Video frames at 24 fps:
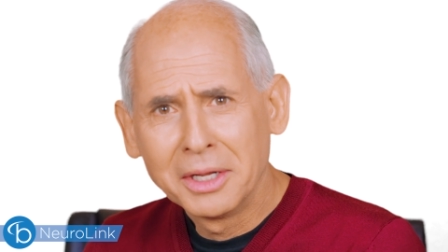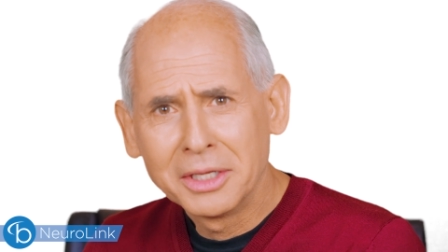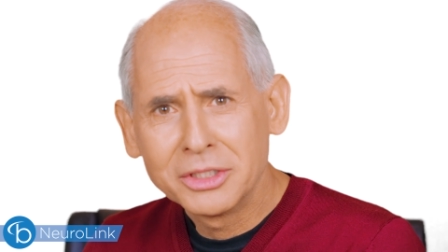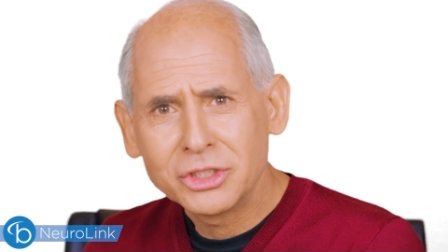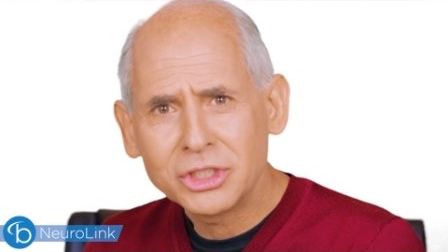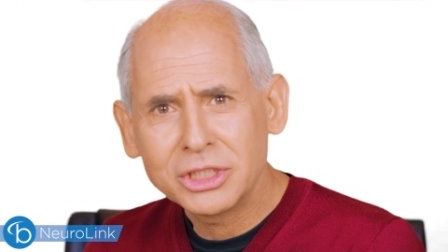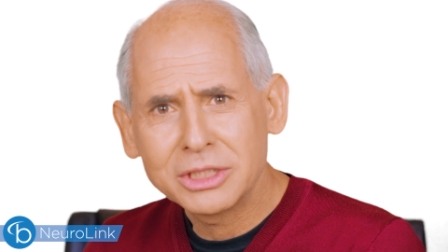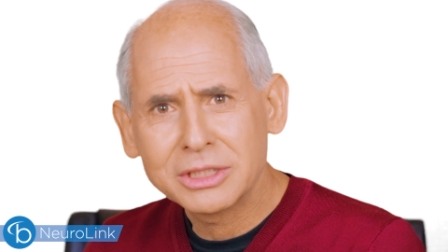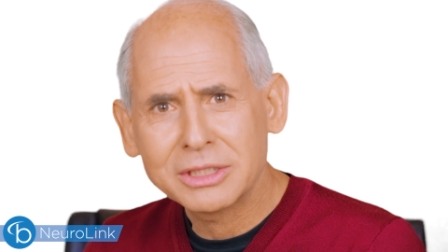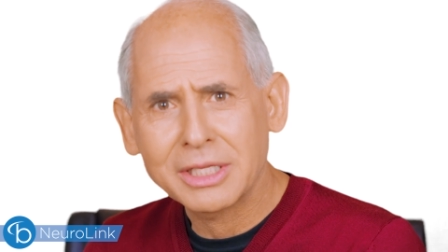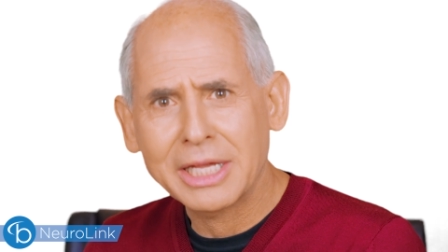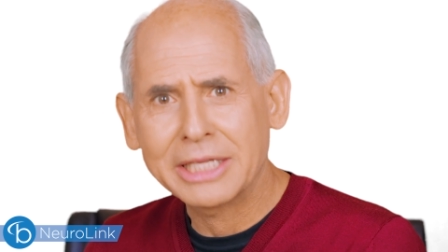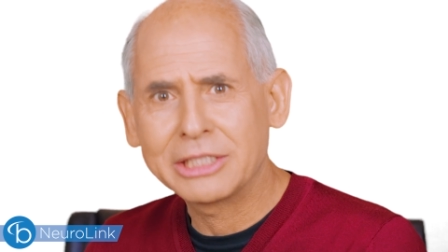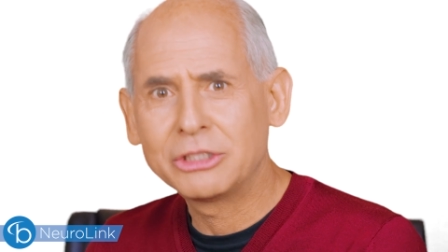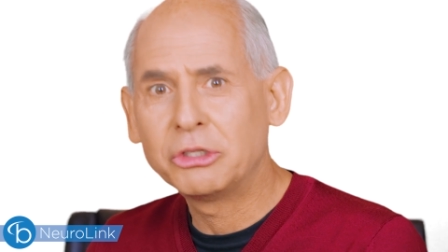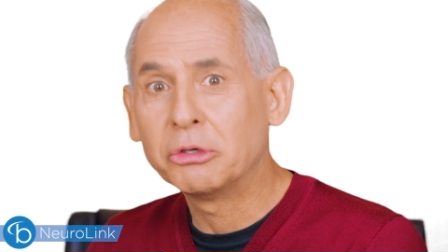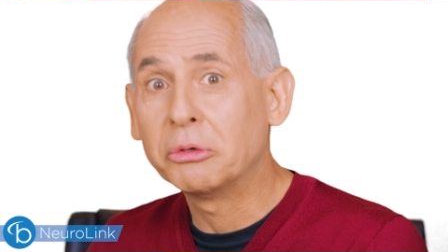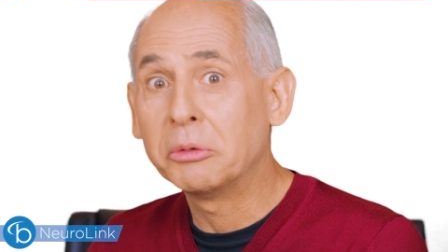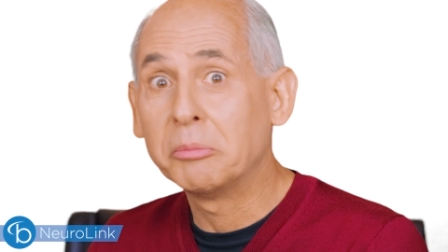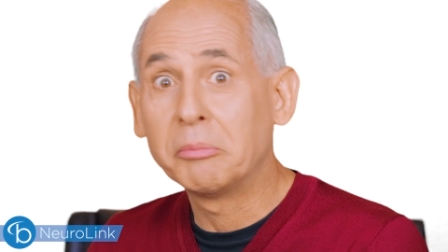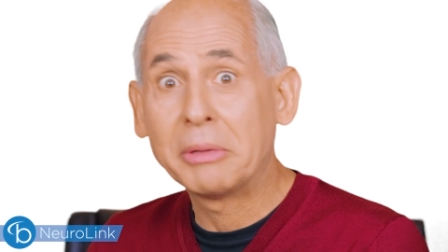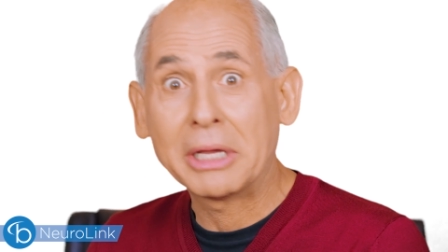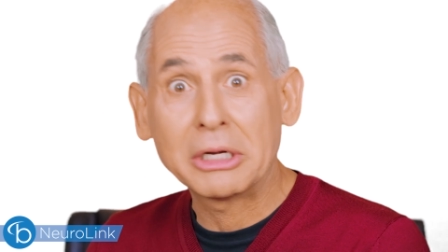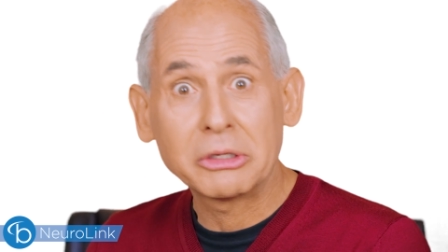She's like
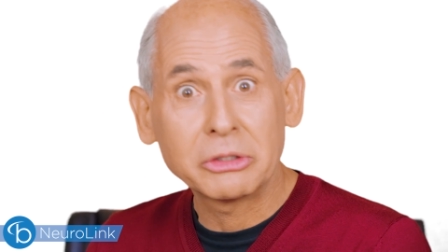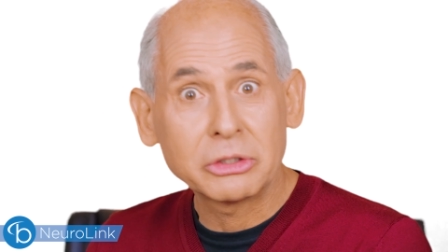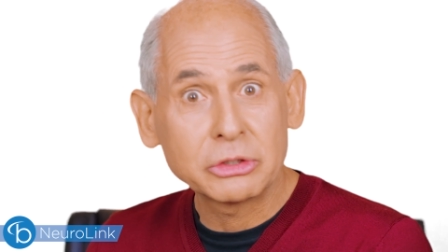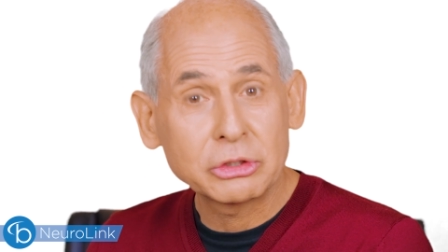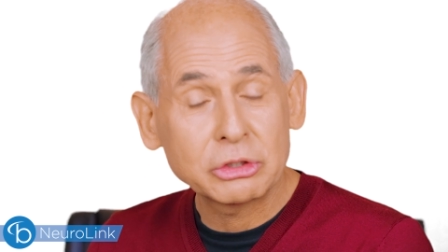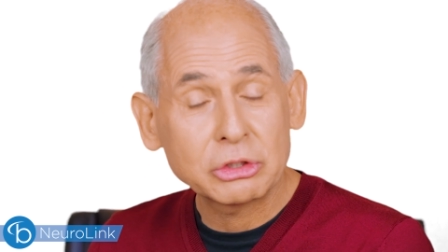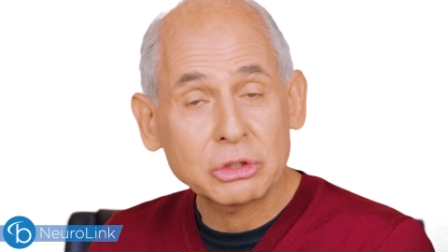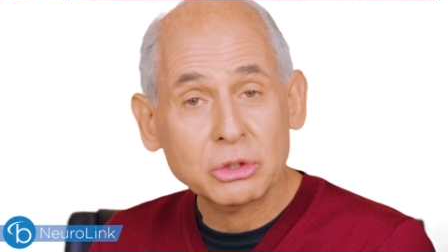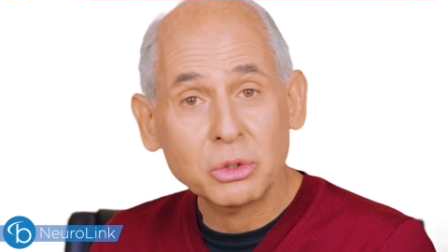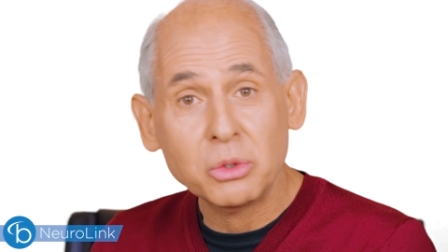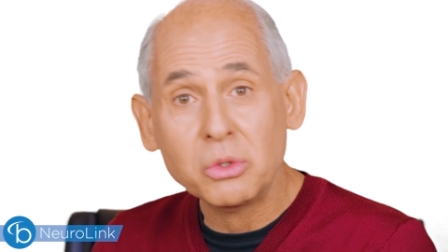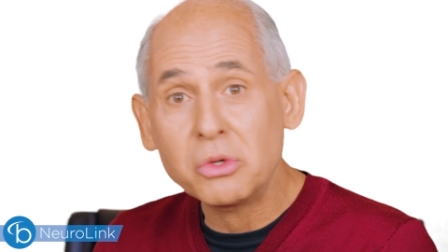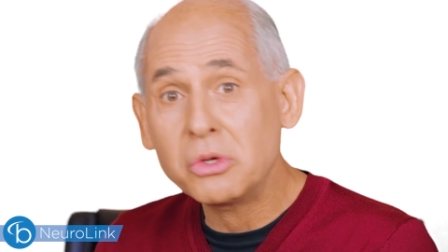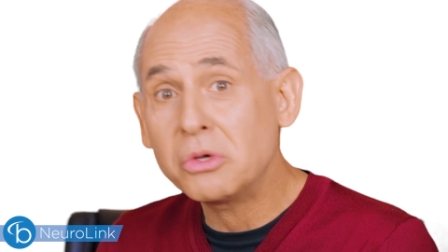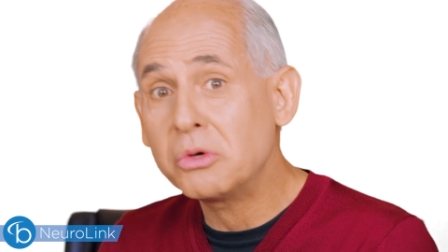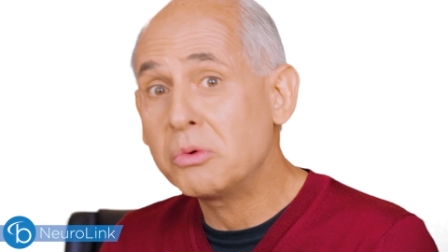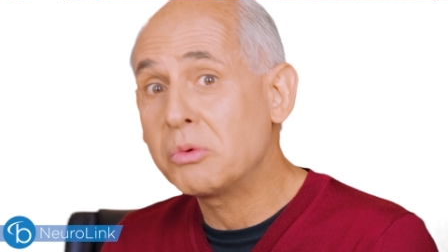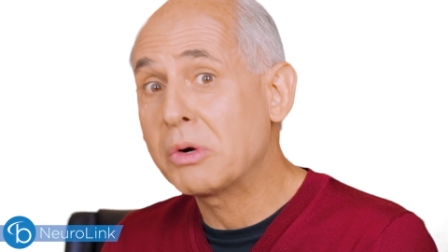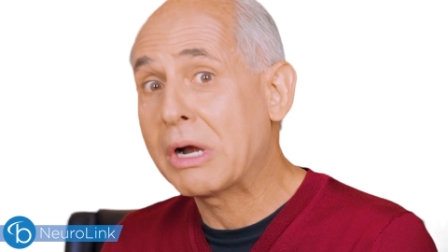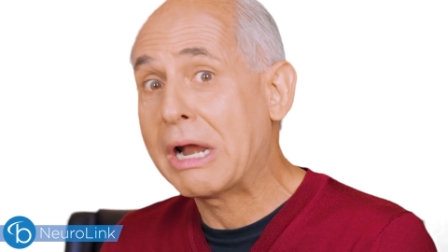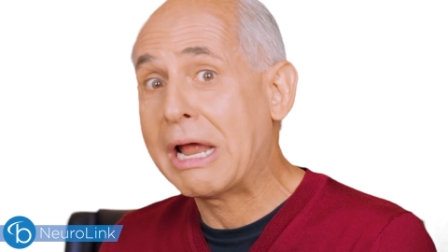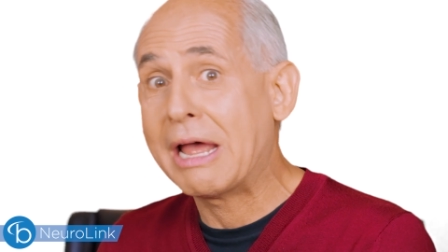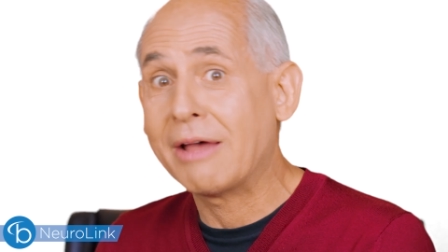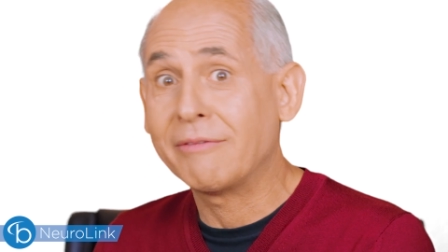doing better at
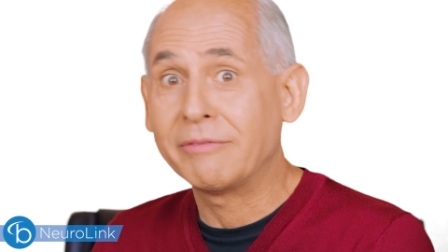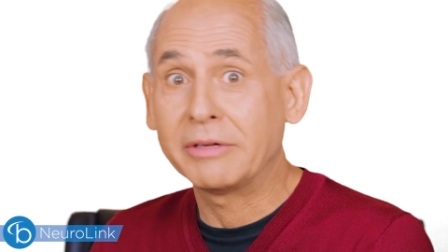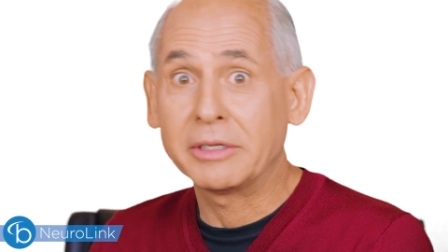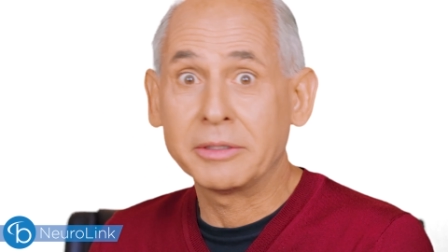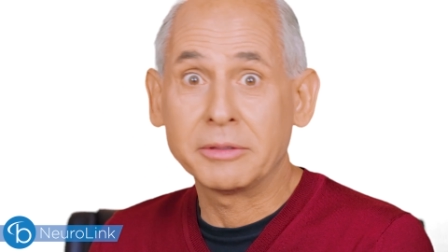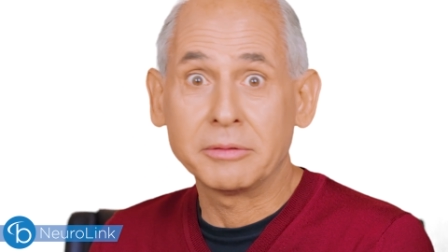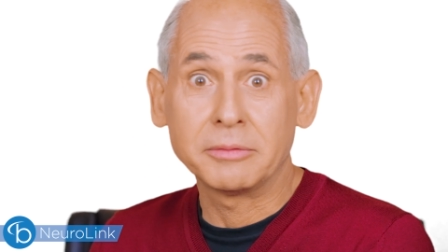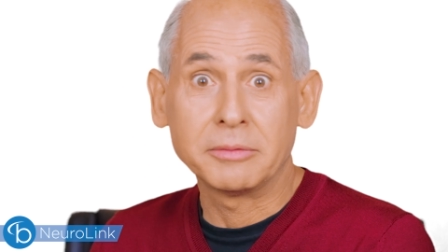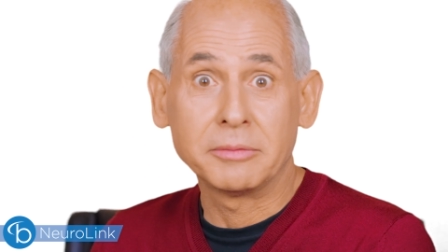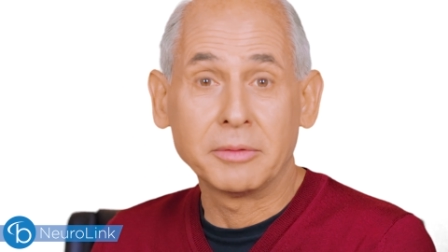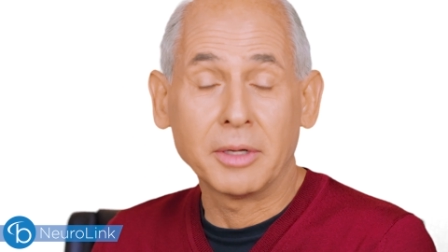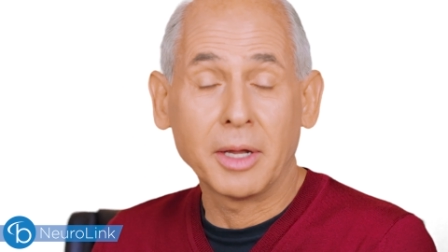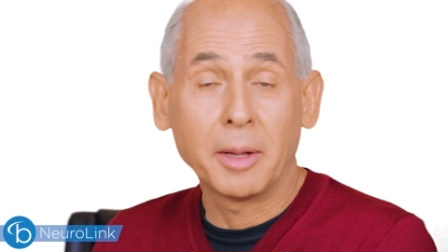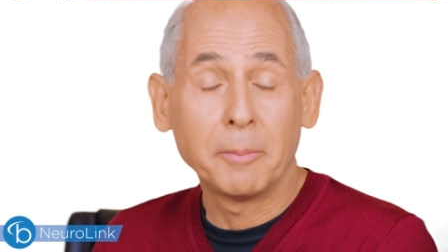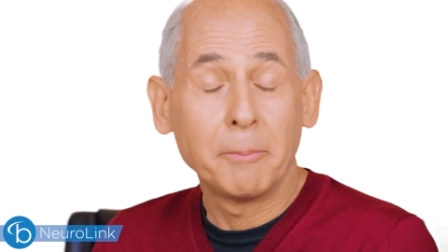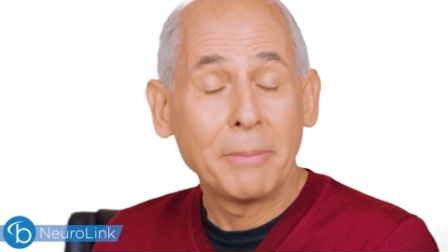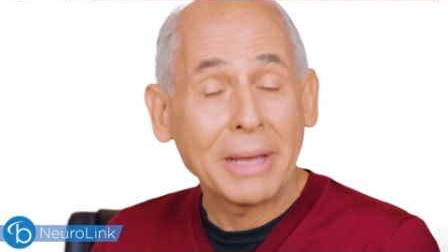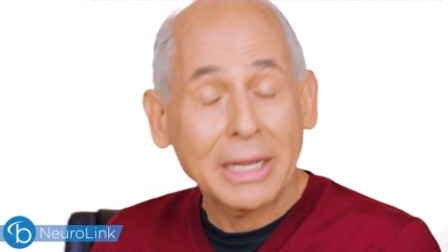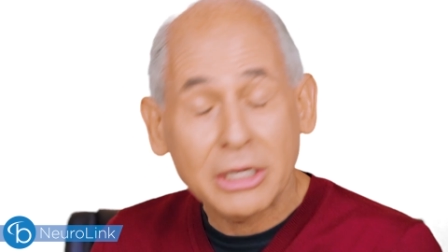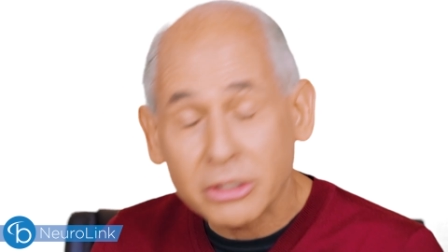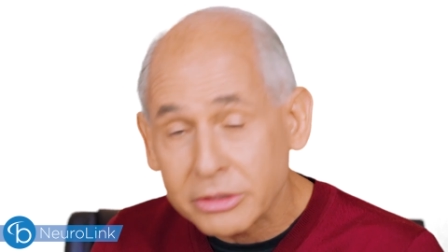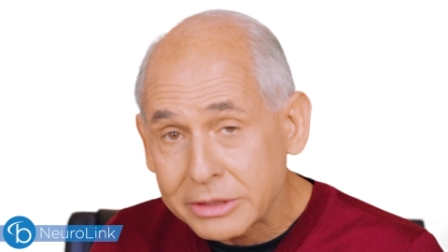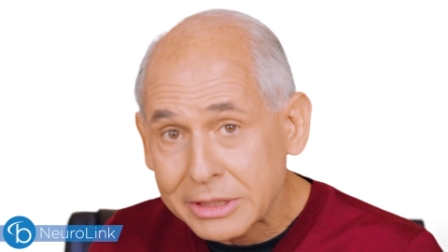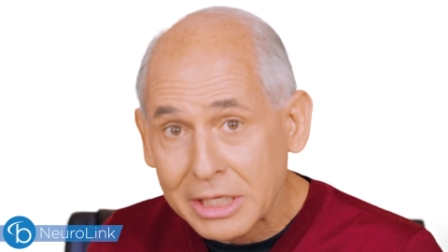school. We're having a
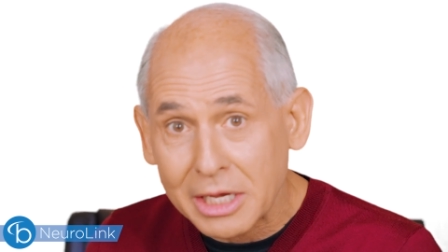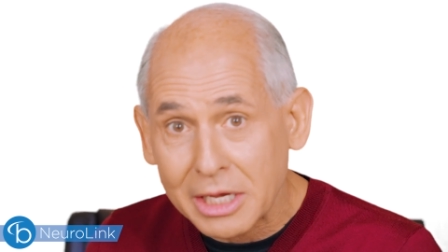better